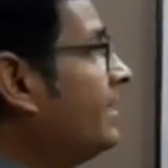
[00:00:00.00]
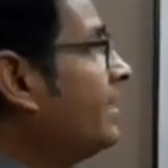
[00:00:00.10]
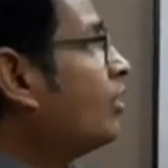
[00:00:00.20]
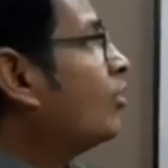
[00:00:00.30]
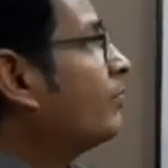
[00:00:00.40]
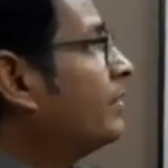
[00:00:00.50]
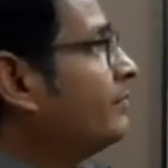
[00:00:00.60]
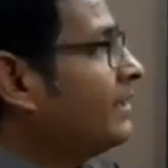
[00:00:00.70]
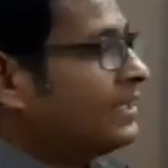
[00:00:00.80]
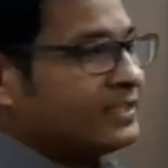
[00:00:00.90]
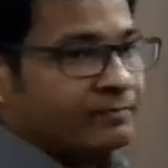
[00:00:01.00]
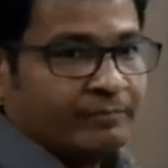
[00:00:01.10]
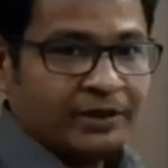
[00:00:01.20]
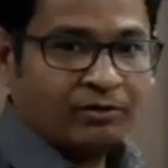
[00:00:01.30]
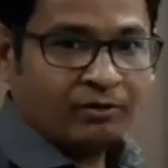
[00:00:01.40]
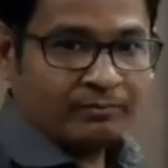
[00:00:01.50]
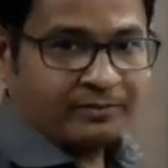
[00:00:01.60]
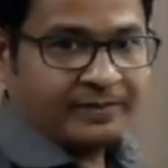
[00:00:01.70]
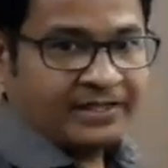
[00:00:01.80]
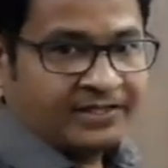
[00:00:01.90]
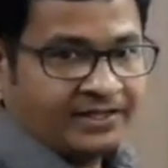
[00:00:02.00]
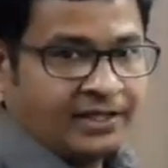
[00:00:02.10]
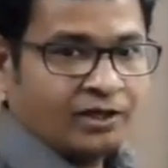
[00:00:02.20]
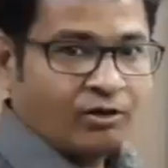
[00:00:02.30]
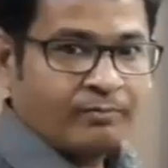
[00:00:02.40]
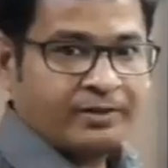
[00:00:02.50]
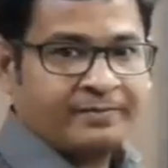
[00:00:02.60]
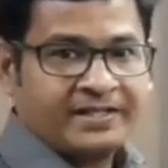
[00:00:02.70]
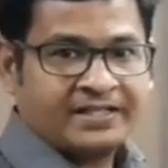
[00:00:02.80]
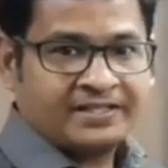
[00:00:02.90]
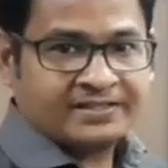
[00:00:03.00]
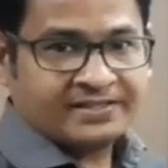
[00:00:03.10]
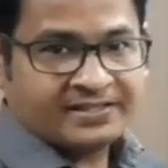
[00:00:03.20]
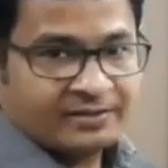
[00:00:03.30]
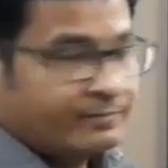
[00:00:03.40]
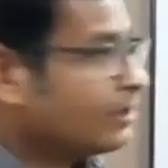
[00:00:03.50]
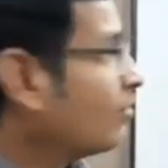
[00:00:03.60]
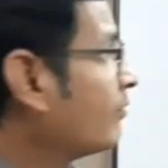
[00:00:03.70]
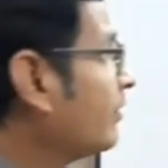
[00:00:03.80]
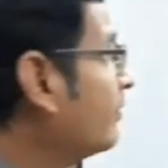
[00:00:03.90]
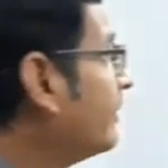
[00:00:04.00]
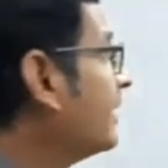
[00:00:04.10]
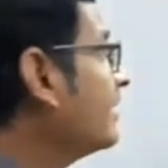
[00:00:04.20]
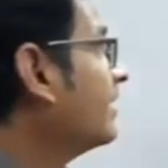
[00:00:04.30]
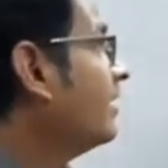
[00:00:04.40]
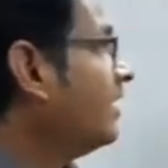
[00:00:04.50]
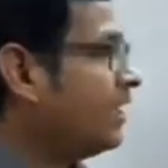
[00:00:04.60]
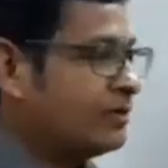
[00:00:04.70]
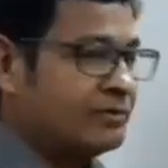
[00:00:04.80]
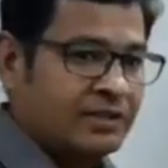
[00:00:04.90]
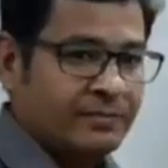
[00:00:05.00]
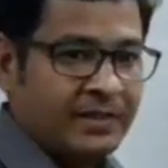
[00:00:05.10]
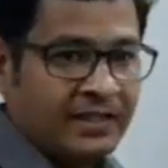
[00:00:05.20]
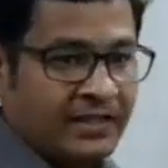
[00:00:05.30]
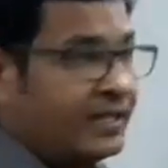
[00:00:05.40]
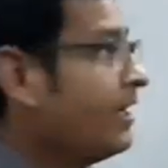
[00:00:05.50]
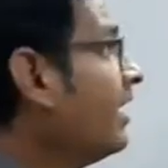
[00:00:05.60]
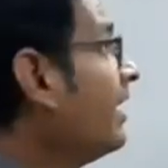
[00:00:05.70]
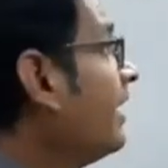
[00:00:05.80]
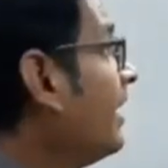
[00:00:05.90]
A complement, B complement, A complement intersection B complement, A union B, and